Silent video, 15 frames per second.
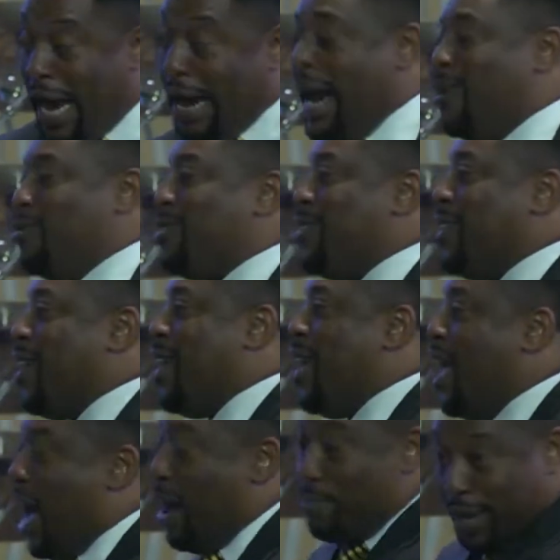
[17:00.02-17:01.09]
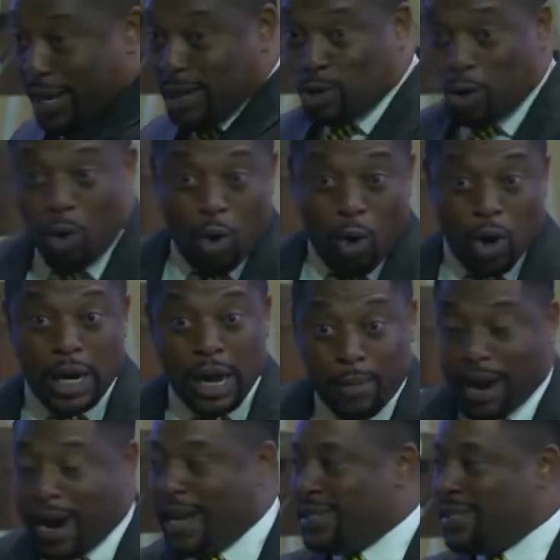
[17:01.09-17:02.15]
around and begin to owe
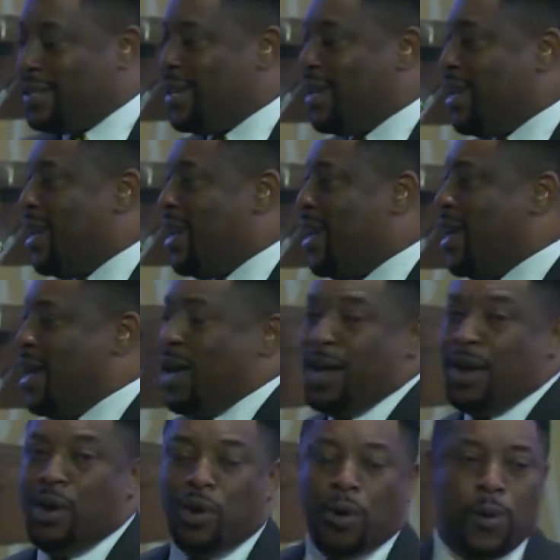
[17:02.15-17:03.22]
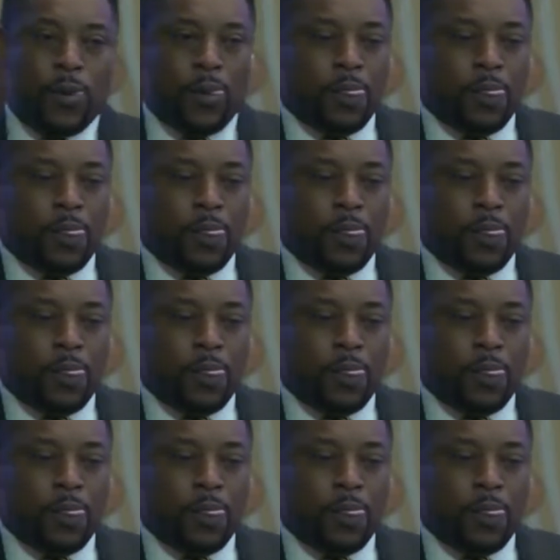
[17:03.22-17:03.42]
laborers? No.